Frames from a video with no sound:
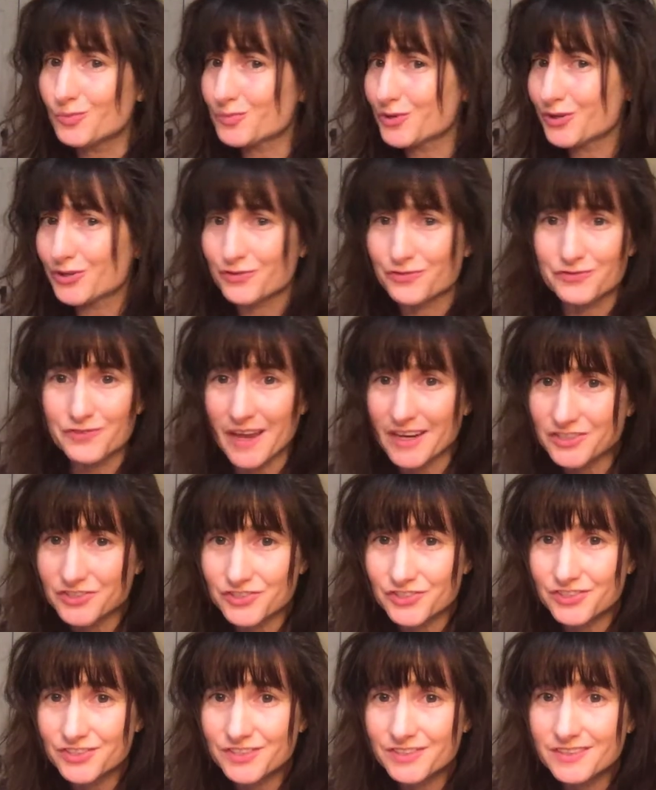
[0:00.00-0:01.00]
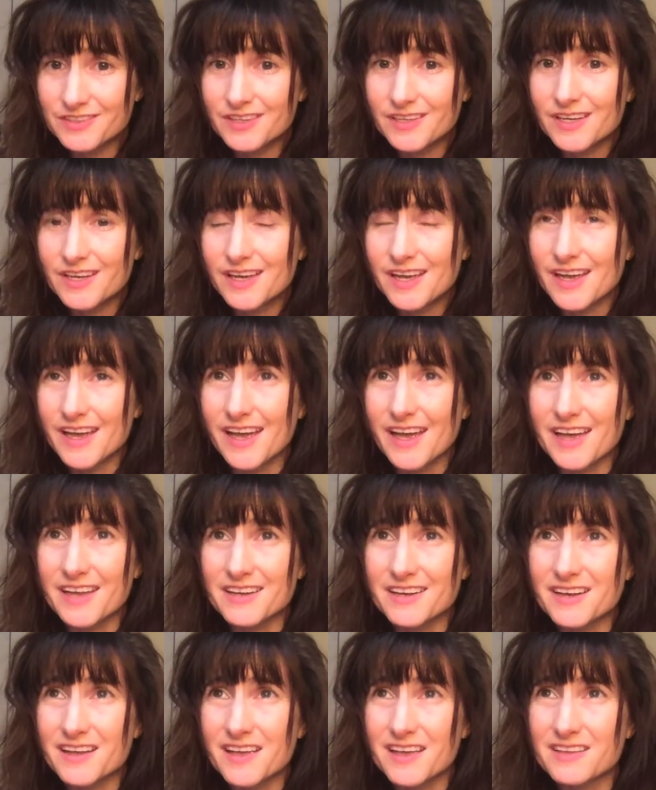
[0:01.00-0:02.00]
perfection
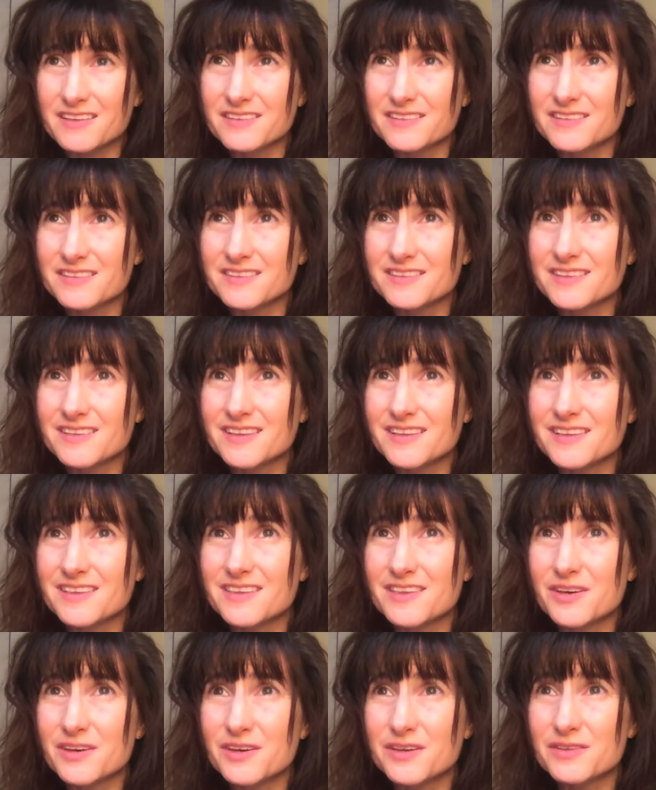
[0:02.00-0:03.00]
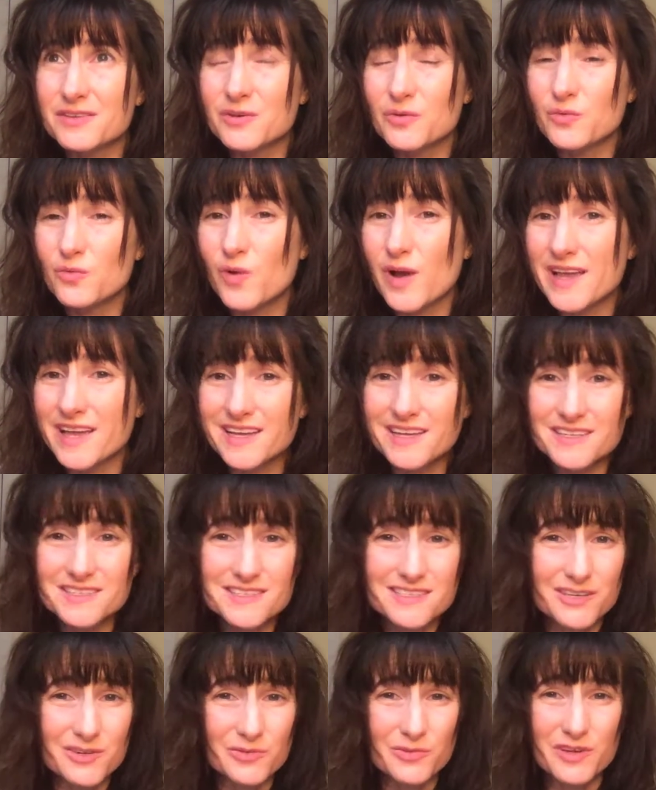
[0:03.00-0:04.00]
and the ways
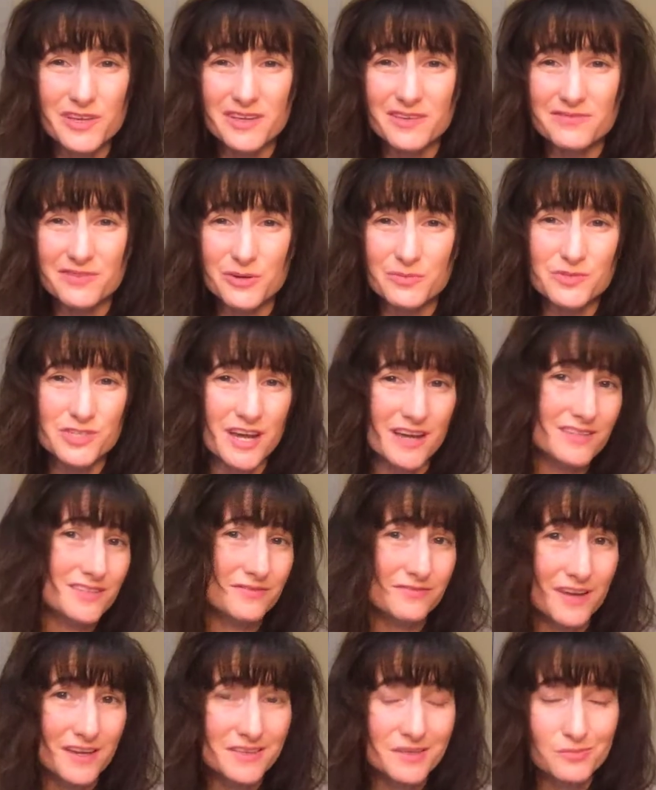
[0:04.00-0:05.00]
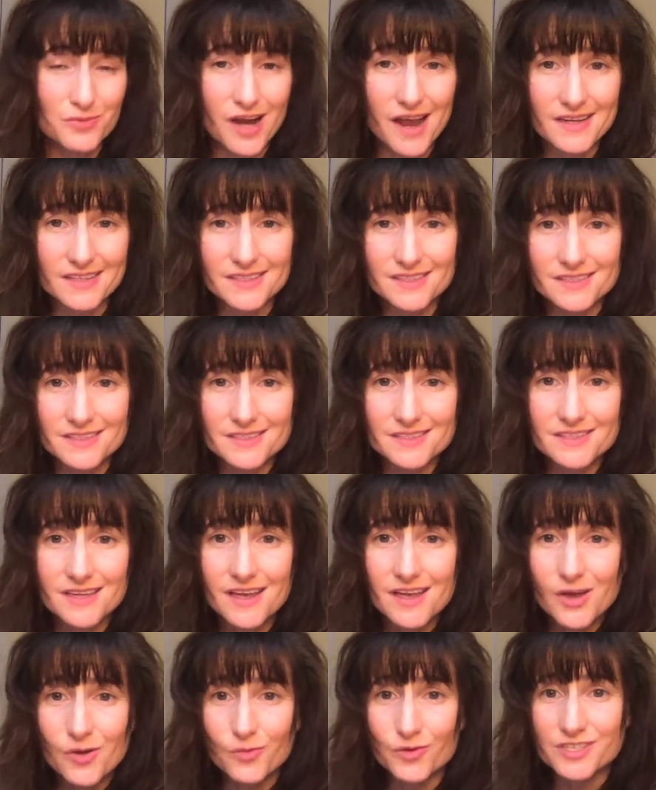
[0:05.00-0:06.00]
that we've objectified the practice,
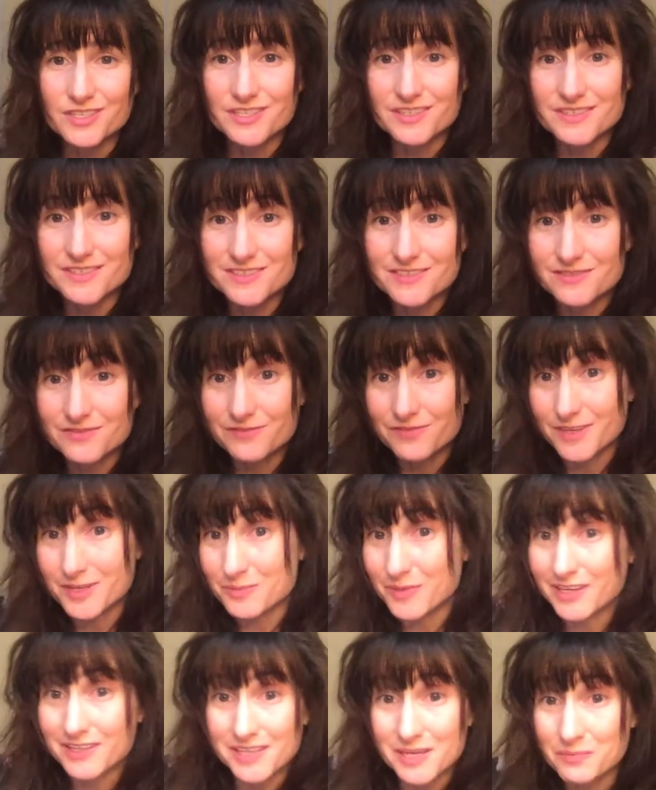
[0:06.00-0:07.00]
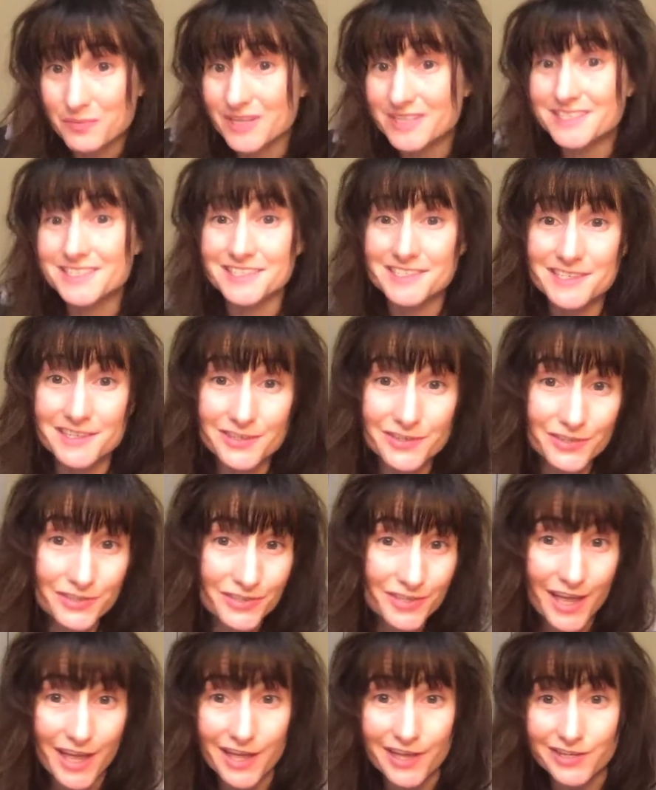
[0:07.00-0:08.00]
which is fundamentally
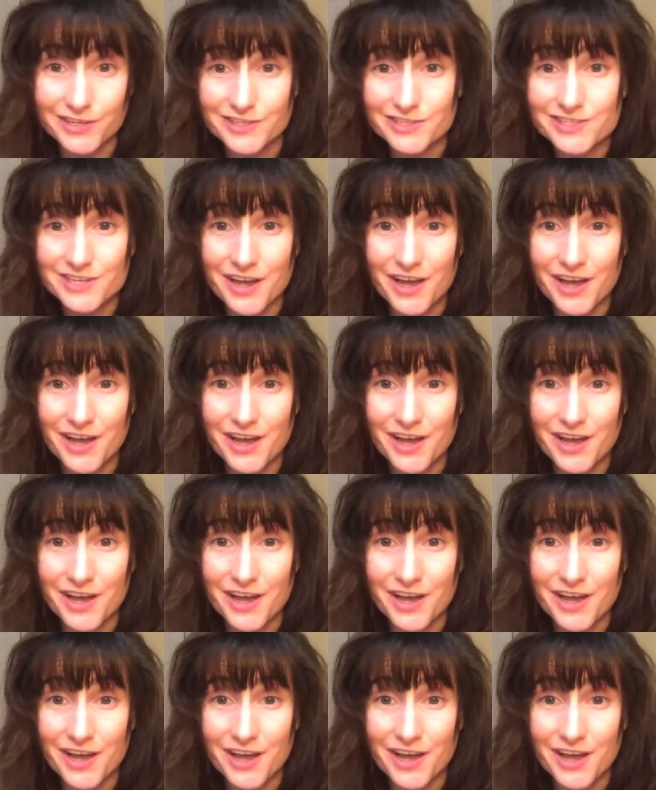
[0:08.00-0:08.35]
medicinal and